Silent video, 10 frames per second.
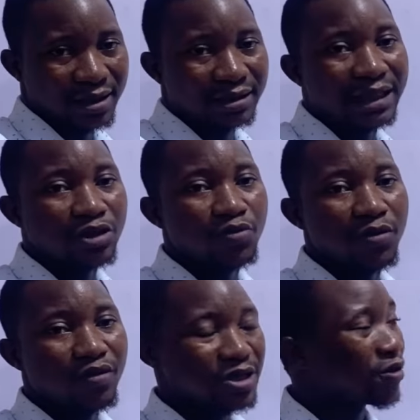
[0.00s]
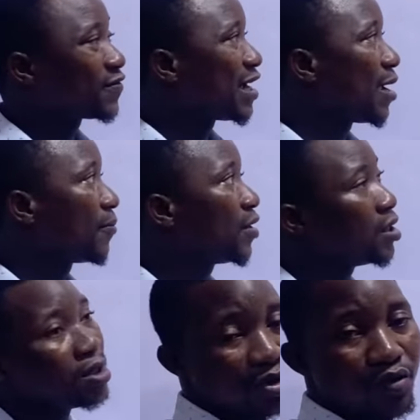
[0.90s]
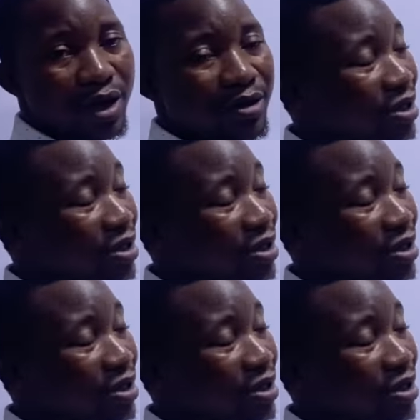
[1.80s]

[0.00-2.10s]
That will be waste of time. So when you